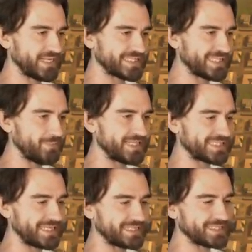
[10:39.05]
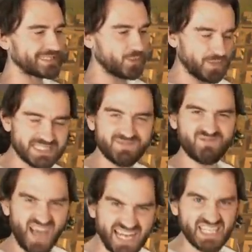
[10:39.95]
Someone's got so much
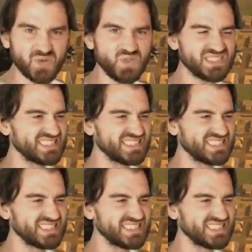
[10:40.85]
value!